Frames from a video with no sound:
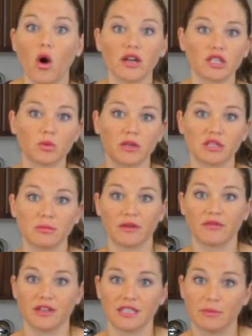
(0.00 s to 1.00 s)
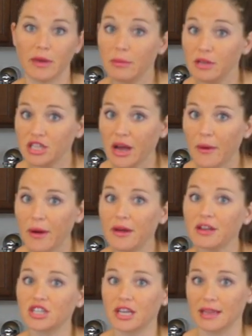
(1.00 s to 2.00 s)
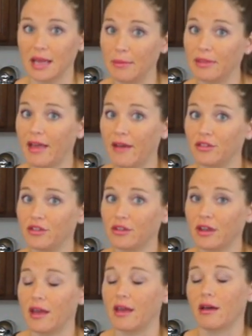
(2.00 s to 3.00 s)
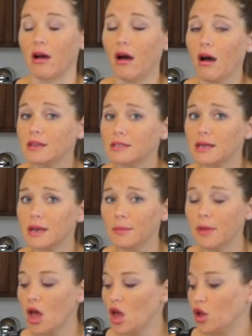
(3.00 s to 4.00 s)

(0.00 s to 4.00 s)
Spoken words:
Oh, I just went to my friend's baby shower. She had lemon lavender cake. Awesome.